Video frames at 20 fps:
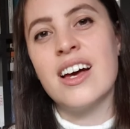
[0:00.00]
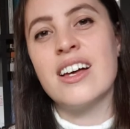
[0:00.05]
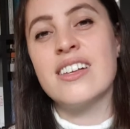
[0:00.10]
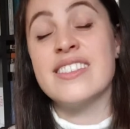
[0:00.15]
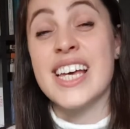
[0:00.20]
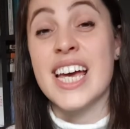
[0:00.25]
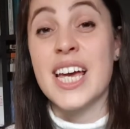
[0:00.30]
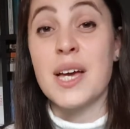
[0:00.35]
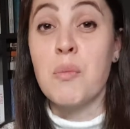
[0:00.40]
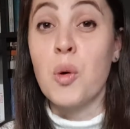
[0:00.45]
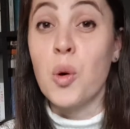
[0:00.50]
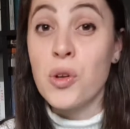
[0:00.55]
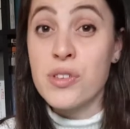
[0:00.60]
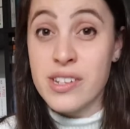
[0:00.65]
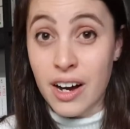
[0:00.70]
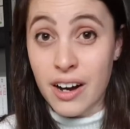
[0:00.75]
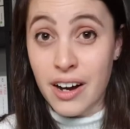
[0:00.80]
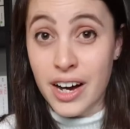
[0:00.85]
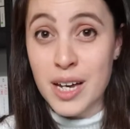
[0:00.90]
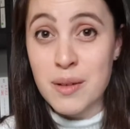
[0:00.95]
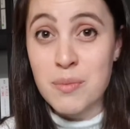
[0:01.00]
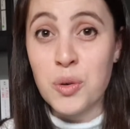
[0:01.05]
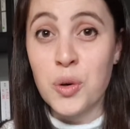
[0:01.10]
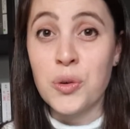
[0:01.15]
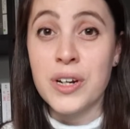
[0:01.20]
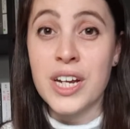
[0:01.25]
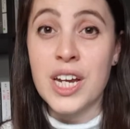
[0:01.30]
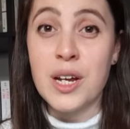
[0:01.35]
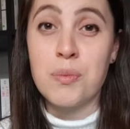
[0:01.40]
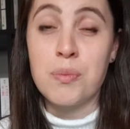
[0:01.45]
take more time
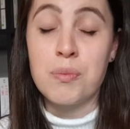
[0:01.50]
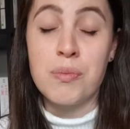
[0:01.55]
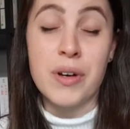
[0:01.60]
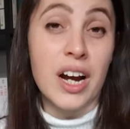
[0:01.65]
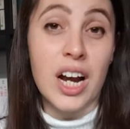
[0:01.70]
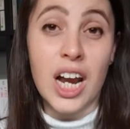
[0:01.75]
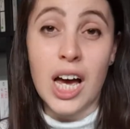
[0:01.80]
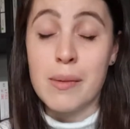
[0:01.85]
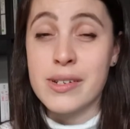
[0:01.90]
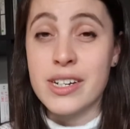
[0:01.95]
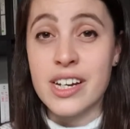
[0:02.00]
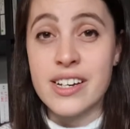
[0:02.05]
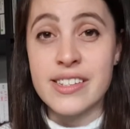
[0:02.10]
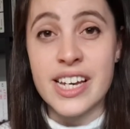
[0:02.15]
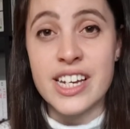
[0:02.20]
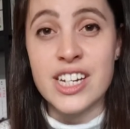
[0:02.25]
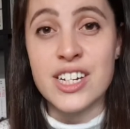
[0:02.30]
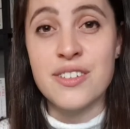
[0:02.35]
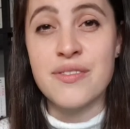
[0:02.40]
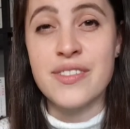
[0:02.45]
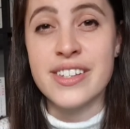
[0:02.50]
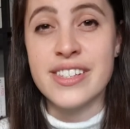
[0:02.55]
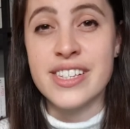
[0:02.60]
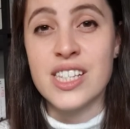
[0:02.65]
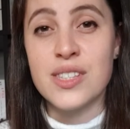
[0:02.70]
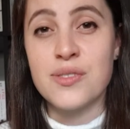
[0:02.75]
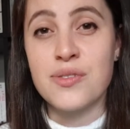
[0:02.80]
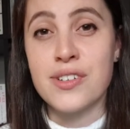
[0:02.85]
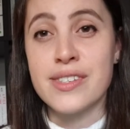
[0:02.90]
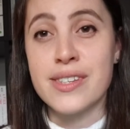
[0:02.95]
or need acclimatization
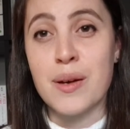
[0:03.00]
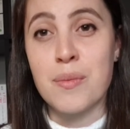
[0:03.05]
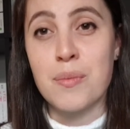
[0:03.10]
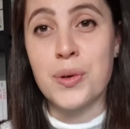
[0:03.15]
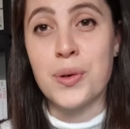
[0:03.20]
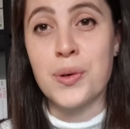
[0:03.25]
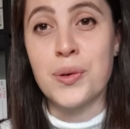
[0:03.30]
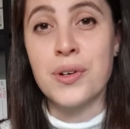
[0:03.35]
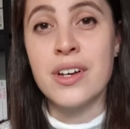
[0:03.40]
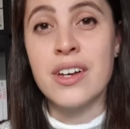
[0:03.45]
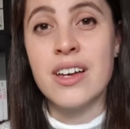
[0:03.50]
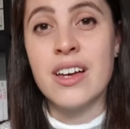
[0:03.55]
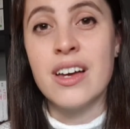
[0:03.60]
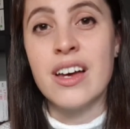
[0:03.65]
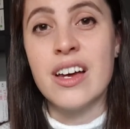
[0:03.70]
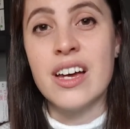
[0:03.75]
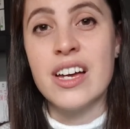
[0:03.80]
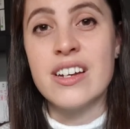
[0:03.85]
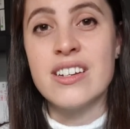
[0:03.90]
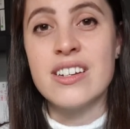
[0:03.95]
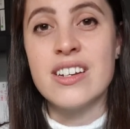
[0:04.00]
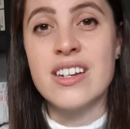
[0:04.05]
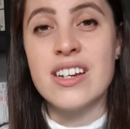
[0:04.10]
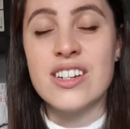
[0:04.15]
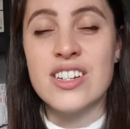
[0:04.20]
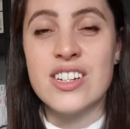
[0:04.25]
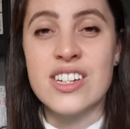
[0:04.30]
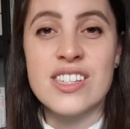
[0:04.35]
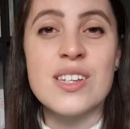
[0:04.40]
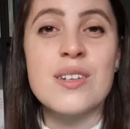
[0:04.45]
visits, for example,
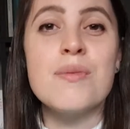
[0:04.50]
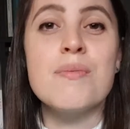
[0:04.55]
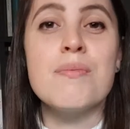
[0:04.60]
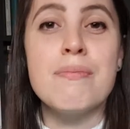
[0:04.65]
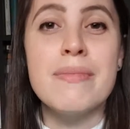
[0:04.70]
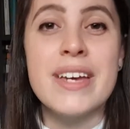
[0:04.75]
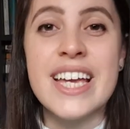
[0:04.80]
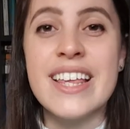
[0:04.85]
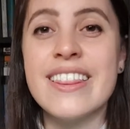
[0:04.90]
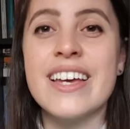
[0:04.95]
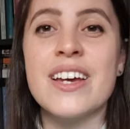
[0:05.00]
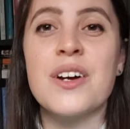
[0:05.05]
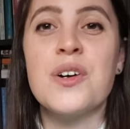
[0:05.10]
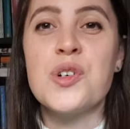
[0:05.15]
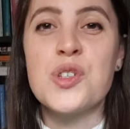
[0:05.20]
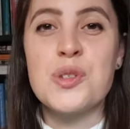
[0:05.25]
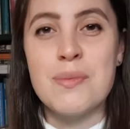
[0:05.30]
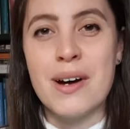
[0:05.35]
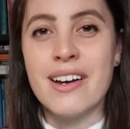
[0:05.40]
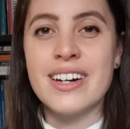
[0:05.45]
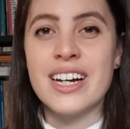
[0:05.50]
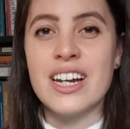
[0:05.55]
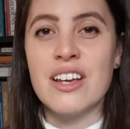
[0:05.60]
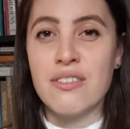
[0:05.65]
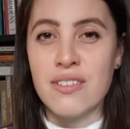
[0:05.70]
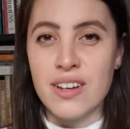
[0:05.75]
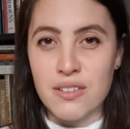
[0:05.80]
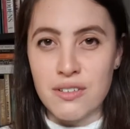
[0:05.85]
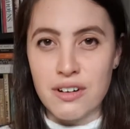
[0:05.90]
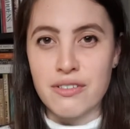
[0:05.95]
doesn't mean they automatically
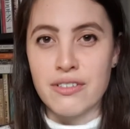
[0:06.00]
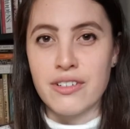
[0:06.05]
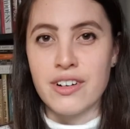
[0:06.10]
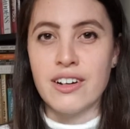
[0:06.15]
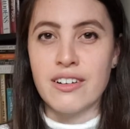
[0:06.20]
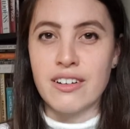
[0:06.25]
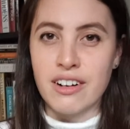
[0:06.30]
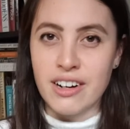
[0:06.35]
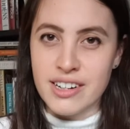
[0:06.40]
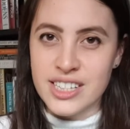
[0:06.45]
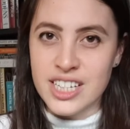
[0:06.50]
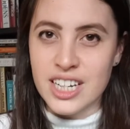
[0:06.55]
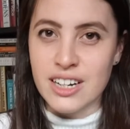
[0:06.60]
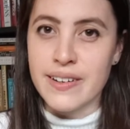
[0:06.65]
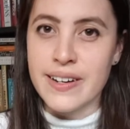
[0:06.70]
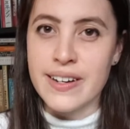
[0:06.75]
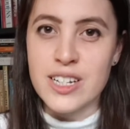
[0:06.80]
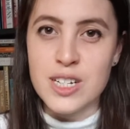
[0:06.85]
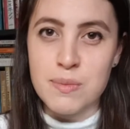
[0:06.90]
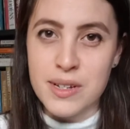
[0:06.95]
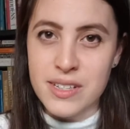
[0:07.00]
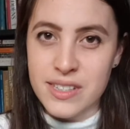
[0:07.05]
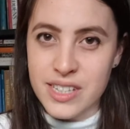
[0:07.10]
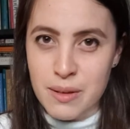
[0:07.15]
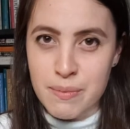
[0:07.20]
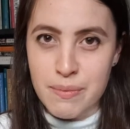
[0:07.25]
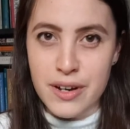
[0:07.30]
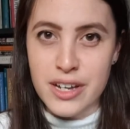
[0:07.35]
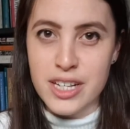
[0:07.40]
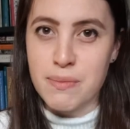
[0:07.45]
fit referral criteria to be
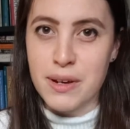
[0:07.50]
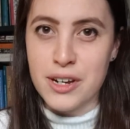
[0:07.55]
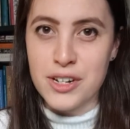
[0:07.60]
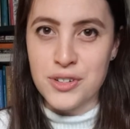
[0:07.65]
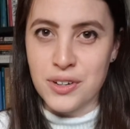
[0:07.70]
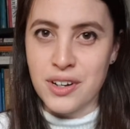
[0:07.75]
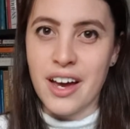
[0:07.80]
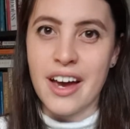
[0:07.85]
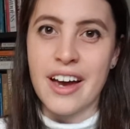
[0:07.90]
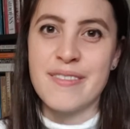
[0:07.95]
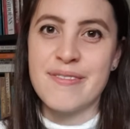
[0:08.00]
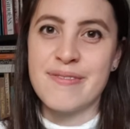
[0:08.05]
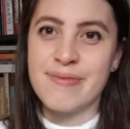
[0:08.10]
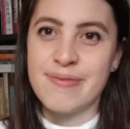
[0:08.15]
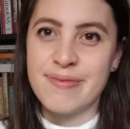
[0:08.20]
seen by special care.